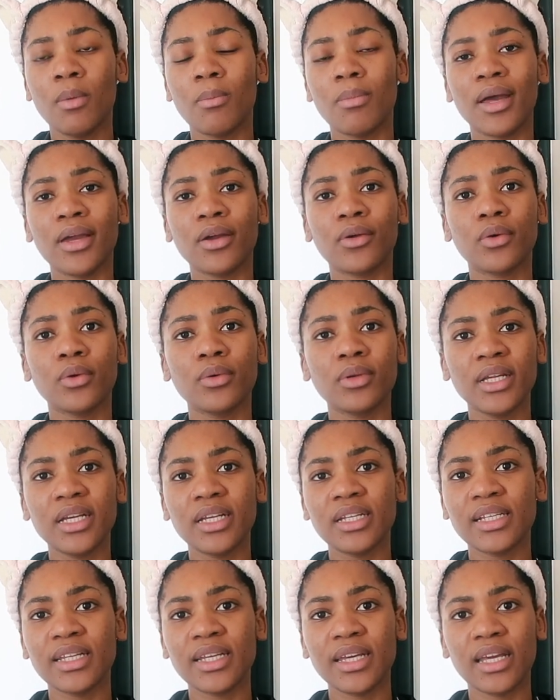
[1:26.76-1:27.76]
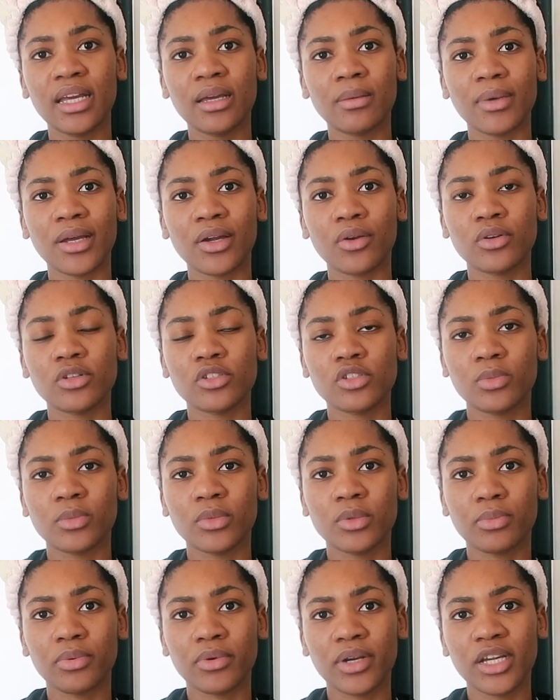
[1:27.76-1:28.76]
microneedling,
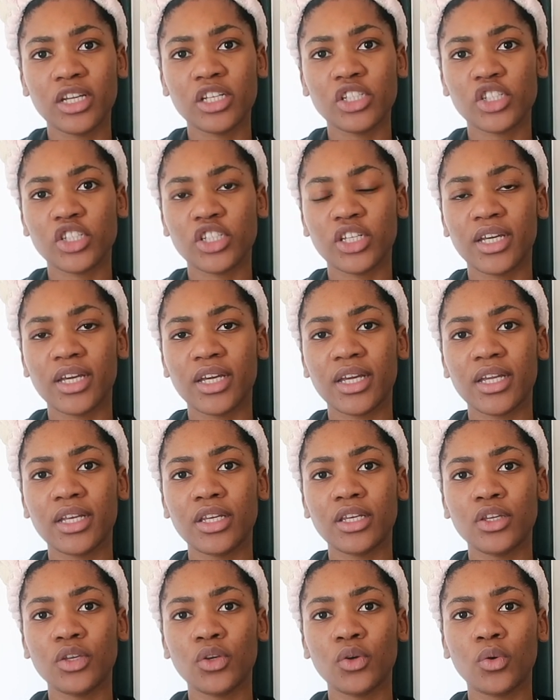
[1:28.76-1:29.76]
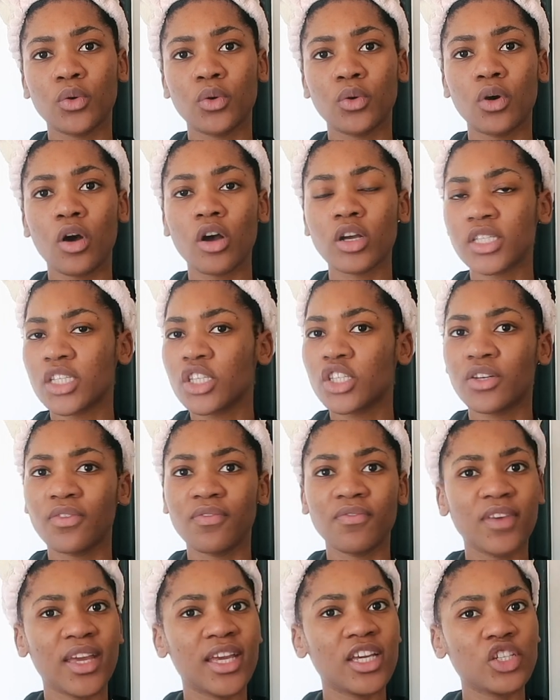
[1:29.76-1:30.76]
microdermabrasion, your
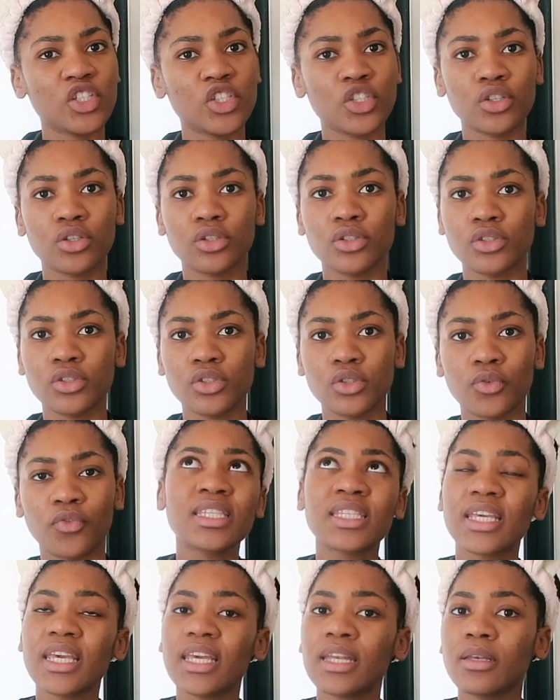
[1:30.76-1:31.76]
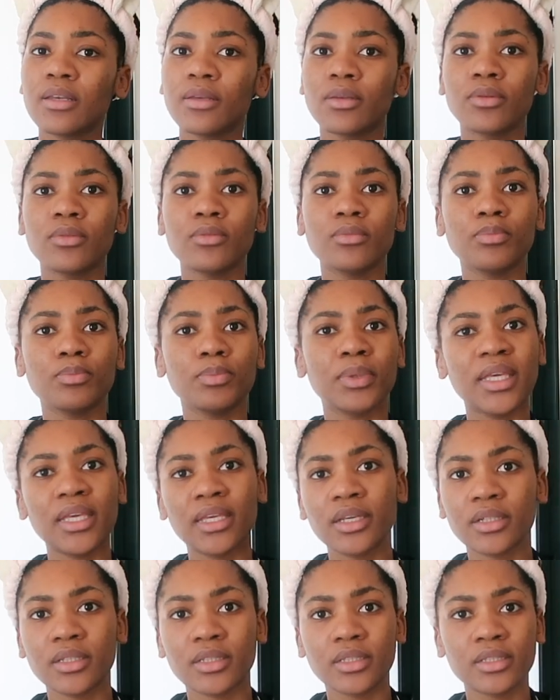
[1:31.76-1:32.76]
oxygen facials, your skin
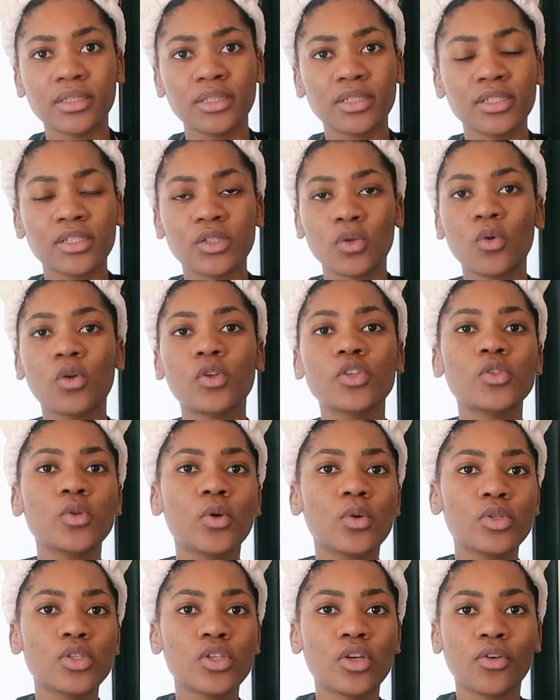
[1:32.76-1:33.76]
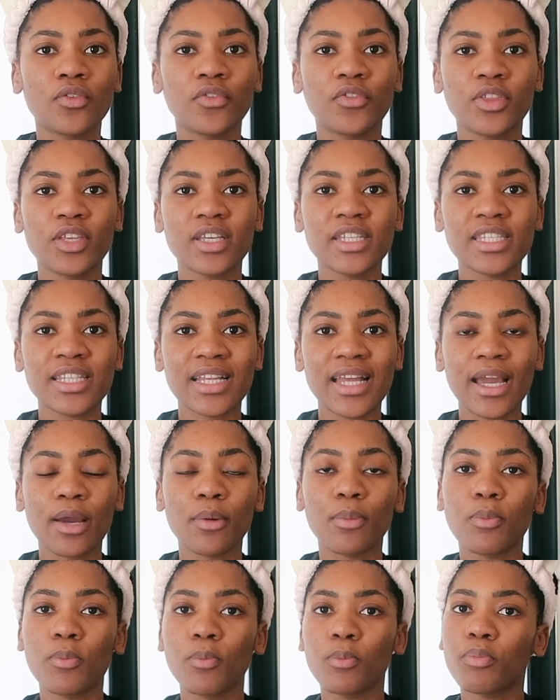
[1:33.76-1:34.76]
peels, all sorts of these like
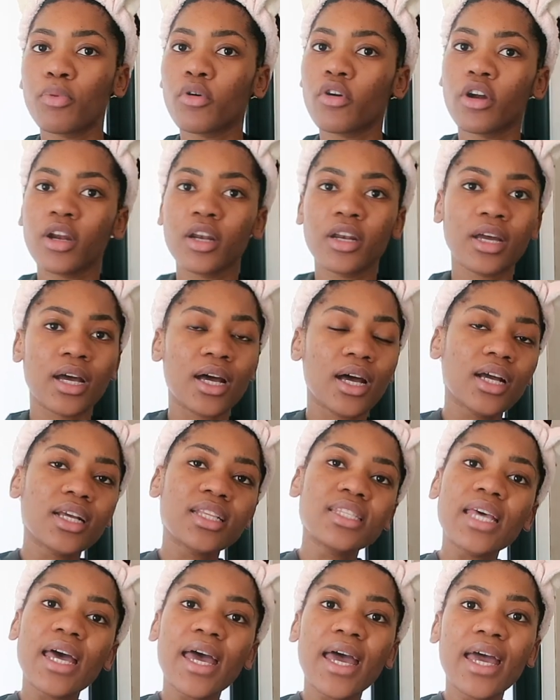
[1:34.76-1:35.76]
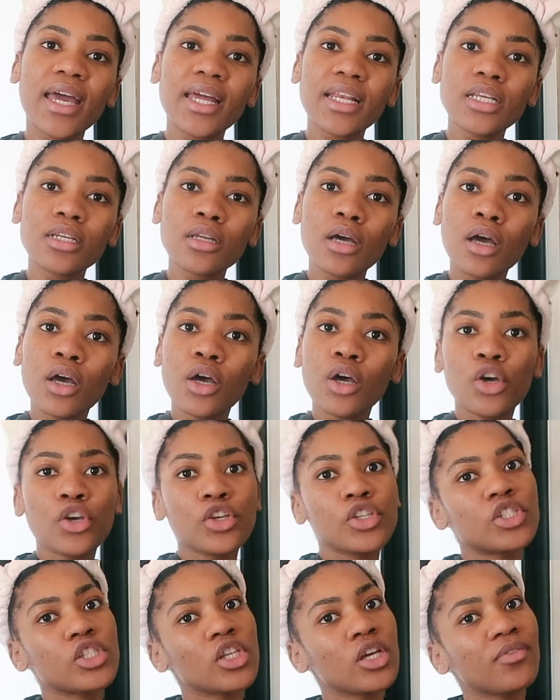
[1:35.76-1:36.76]
products and
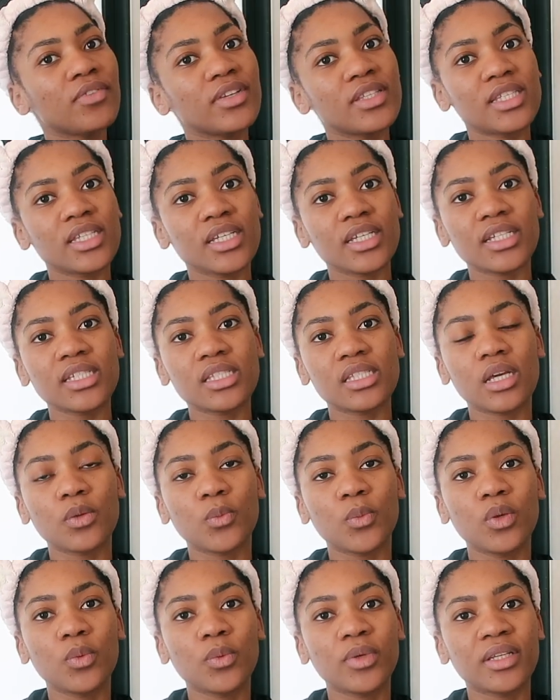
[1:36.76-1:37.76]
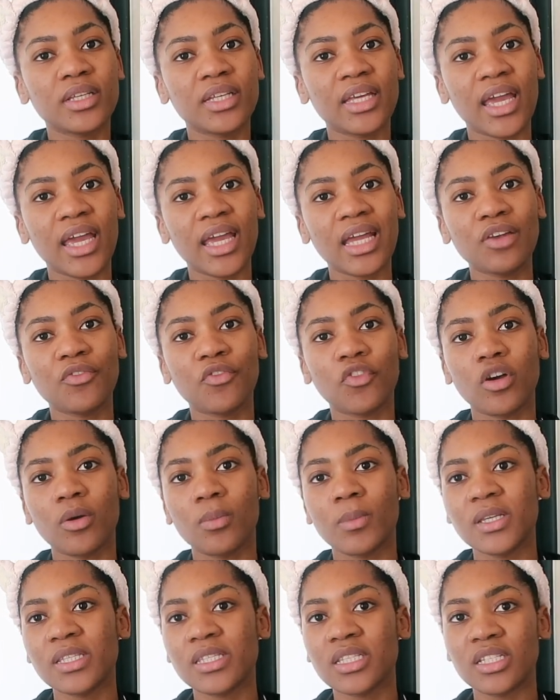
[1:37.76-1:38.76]
services that we would gain
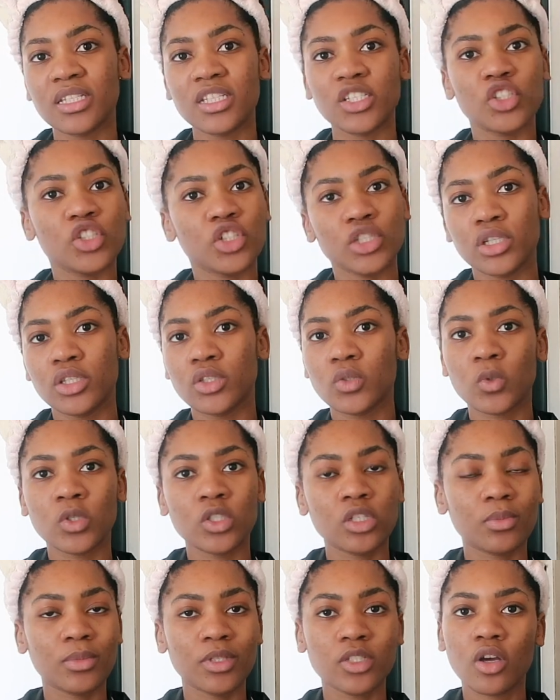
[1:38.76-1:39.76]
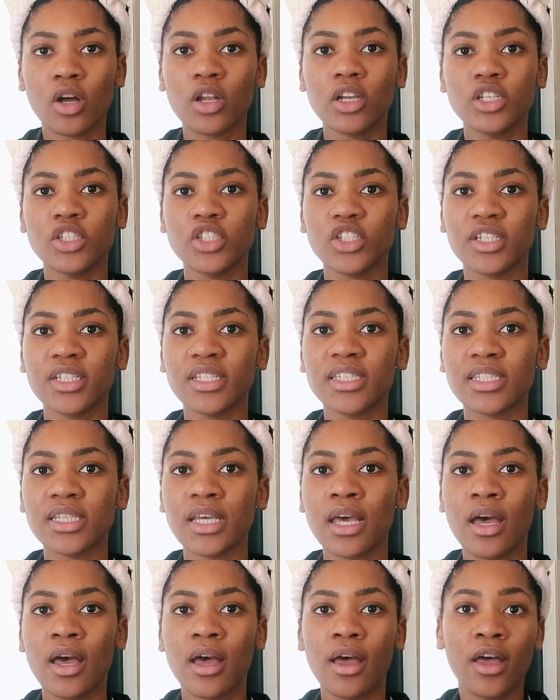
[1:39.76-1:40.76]
from estheticians or
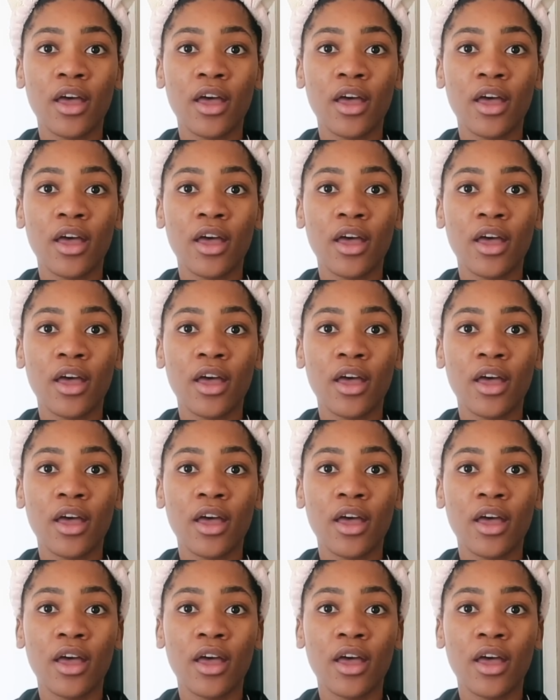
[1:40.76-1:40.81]
dermatologists